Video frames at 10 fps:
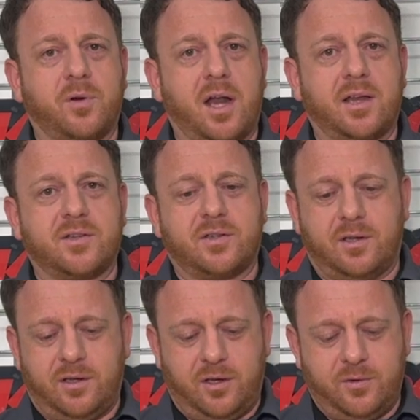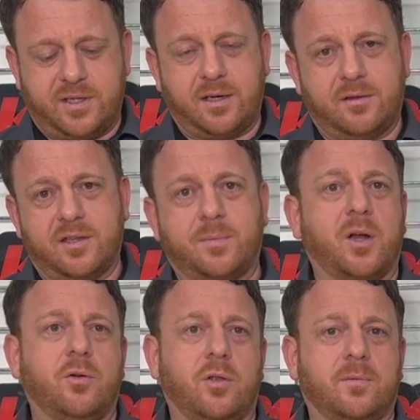products using the
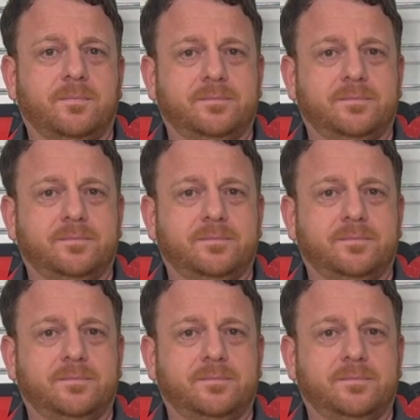Smart Cooler.